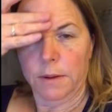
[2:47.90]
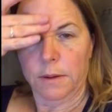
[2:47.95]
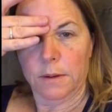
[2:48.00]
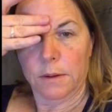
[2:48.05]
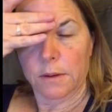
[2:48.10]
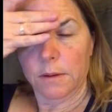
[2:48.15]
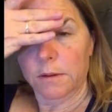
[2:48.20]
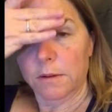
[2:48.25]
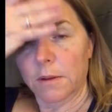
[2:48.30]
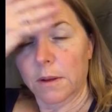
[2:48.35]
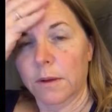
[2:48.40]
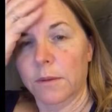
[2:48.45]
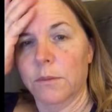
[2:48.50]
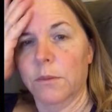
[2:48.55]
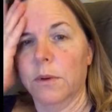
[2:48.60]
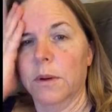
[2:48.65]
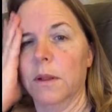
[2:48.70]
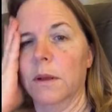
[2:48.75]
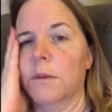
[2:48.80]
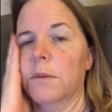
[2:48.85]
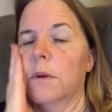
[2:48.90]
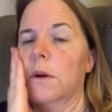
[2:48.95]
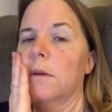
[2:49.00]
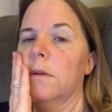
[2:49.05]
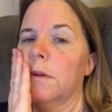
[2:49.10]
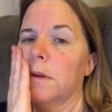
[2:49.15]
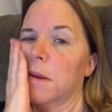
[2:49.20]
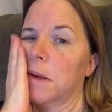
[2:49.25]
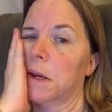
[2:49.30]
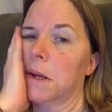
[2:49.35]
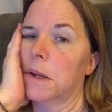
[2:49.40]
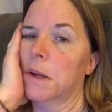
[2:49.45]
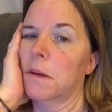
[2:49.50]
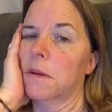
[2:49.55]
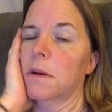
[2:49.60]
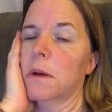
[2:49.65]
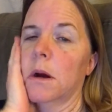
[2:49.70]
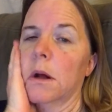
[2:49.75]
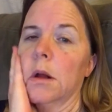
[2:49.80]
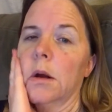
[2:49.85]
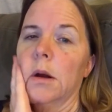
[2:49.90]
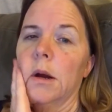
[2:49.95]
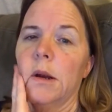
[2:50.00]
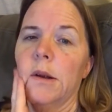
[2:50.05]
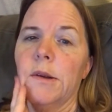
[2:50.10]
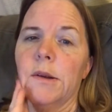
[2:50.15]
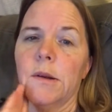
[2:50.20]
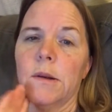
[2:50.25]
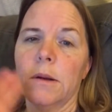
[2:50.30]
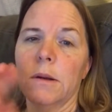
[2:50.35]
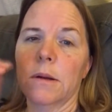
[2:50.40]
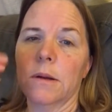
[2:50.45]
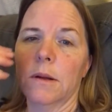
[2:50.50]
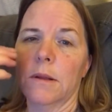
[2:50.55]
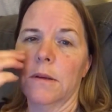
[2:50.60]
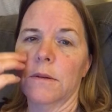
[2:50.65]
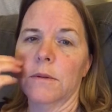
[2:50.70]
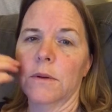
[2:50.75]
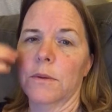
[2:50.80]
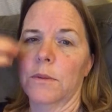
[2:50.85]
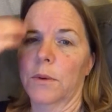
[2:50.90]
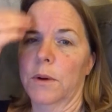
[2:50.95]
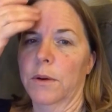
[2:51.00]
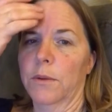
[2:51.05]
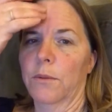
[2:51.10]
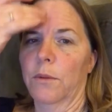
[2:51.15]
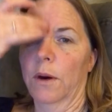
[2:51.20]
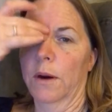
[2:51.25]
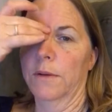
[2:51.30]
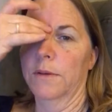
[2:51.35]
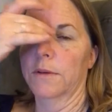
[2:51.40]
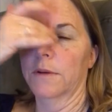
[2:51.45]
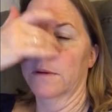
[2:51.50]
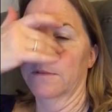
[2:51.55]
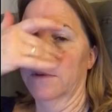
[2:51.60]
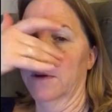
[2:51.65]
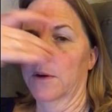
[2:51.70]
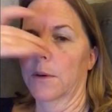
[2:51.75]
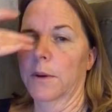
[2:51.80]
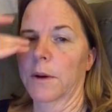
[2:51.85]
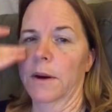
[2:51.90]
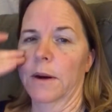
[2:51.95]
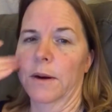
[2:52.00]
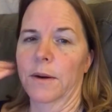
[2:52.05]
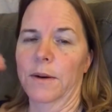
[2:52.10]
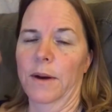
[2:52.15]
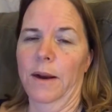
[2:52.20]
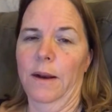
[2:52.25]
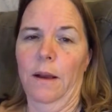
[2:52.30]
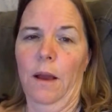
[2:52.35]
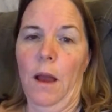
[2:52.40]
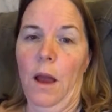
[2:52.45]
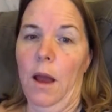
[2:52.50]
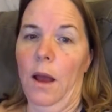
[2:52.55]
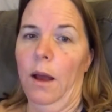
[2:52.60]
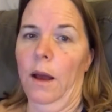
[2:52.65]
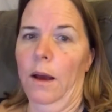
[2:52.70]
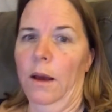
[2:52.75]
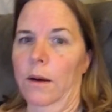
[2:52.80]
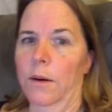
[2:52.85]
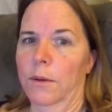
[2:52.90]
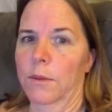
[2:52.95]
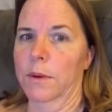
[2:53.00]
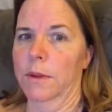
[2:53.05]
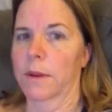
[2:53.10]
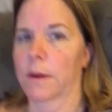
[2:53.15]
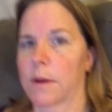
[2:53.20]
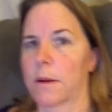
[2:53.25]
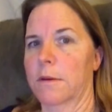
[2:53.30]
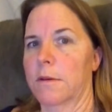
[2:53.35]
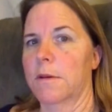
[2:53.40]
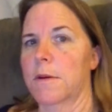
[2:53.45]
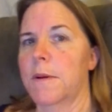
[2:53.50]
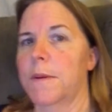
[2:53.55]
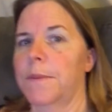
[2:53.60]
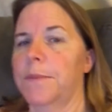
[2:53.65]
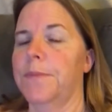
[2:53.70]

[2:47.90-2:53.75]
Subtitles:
You know, this like really weird skin discoloration. Got this like weird red stuff going on. I don't know what that is.